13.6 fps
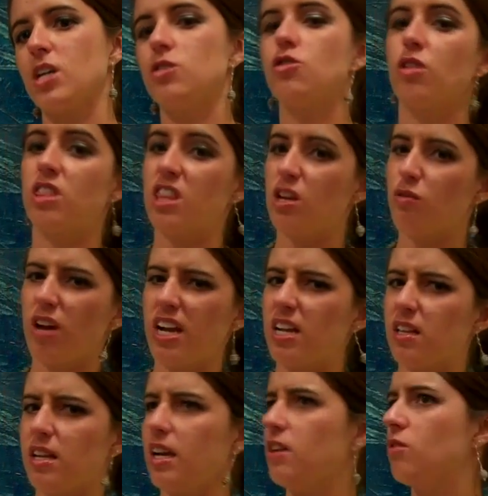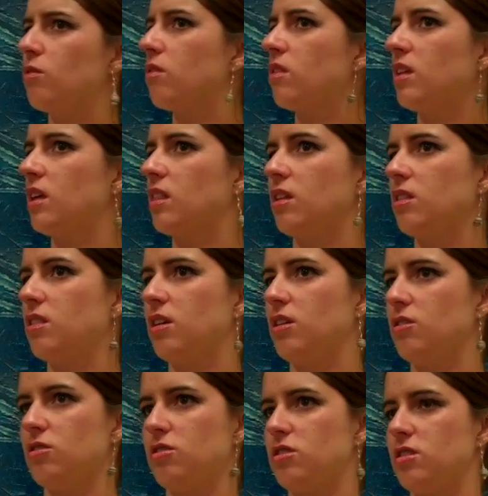So theoretically, I don't think that
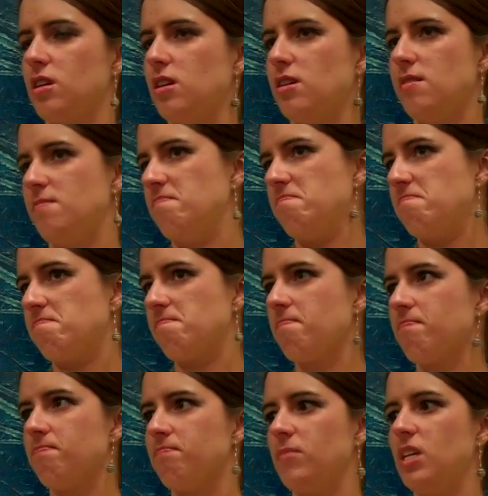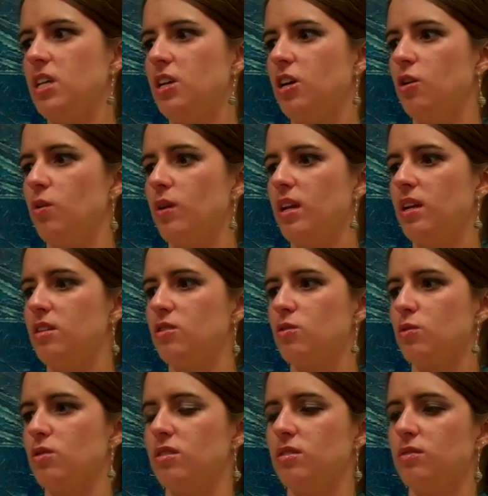there's you know, any
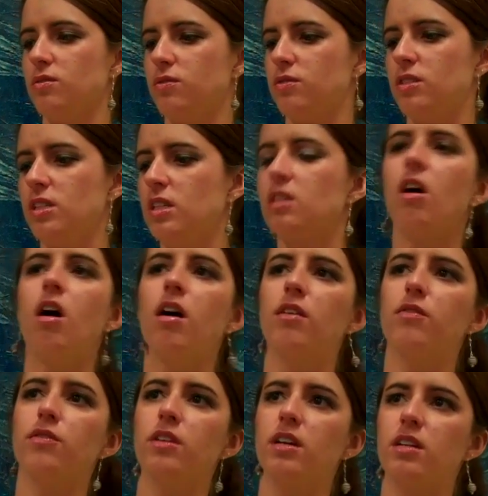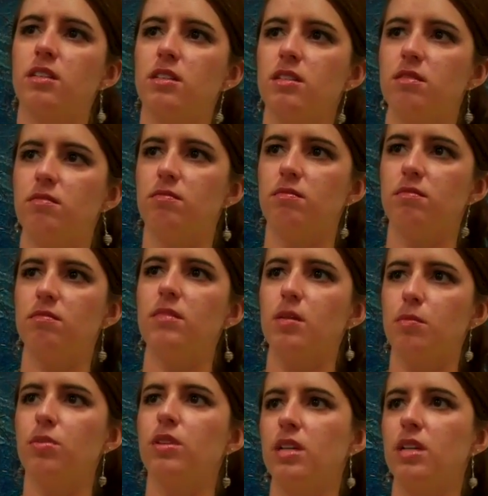sort of conflict in